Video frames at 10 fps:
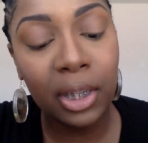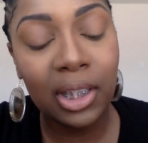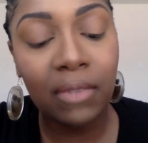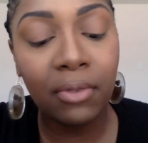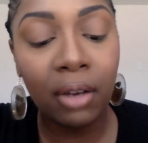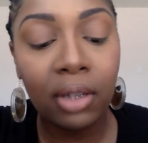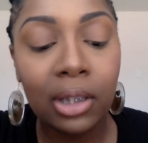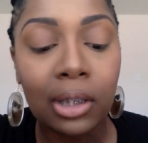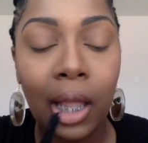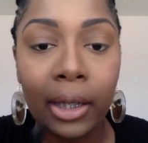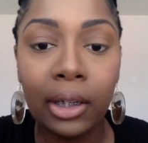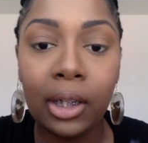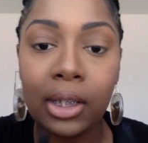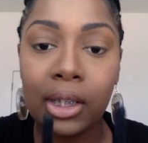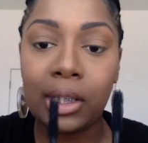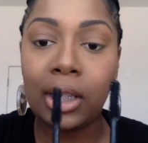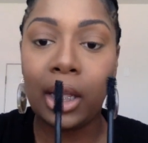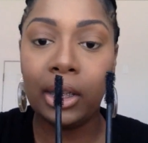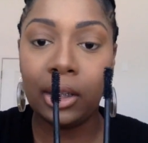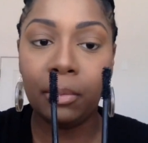It's very slight. It has a
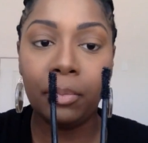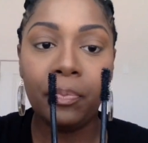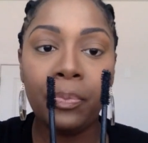slight dip.